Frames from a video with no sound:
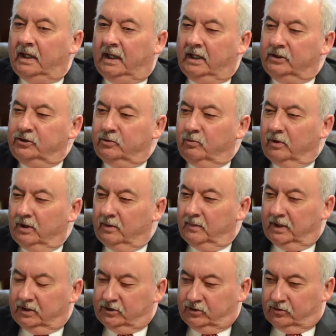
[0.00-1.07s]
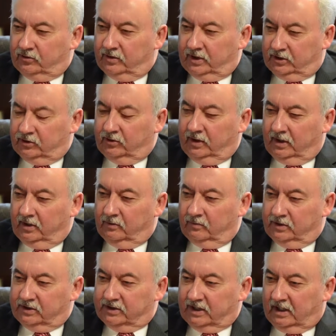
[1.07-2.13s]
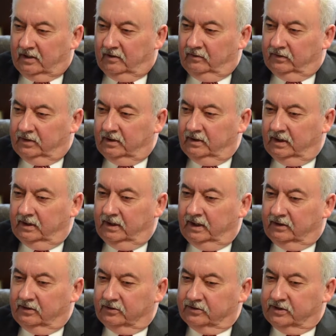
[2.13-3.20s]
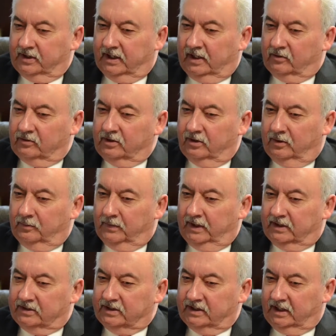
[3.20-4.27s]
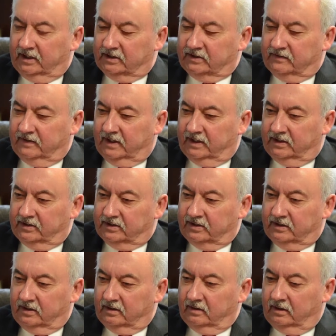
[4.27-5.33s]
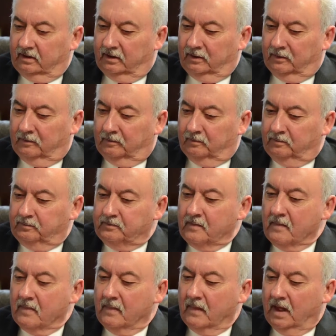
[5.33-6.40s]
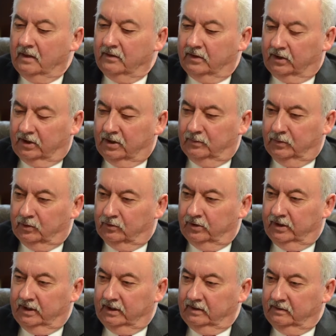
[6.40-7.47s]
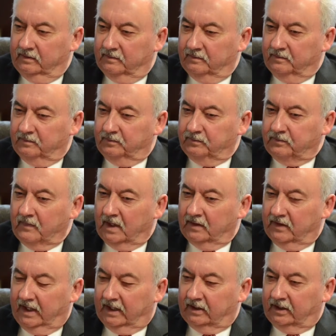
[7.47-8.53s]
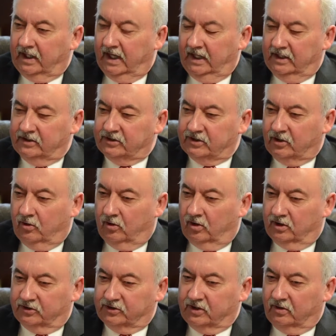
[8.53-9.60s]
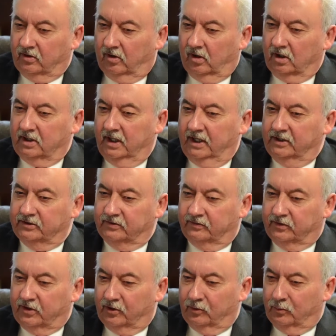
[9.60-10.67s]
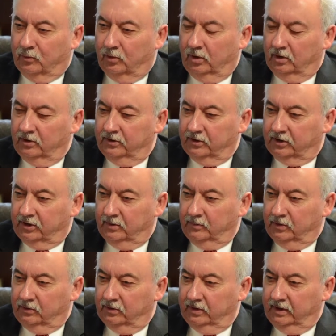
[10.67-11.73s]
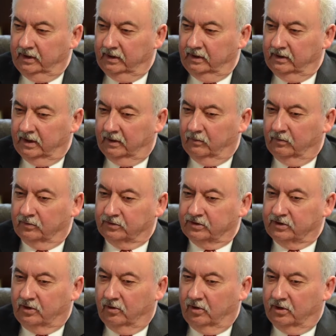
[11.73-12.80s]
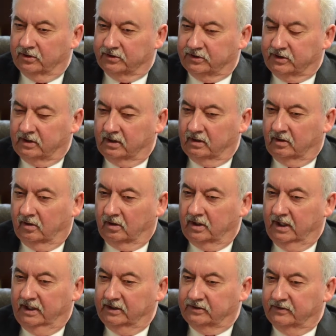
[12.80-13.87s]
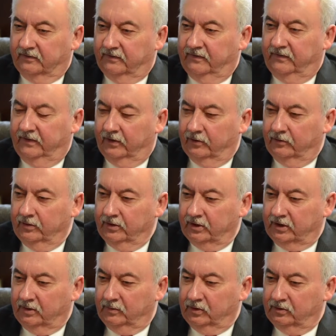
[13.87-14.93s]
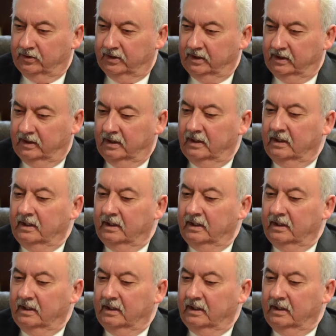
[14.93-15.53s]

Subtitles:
And you want to make sure that you get it resolved and that there's an outcome that satisfies the community. That case caused all kinds of turmoil in the community. It was caused all kinds of fear in the community.